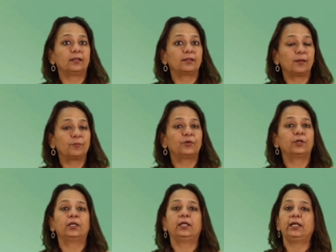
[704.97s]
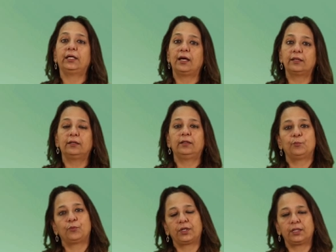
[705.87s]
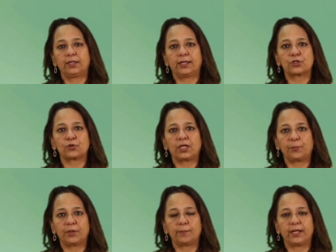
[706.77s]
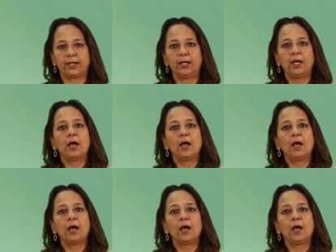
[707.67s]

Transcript: some really other important things to keep in mind.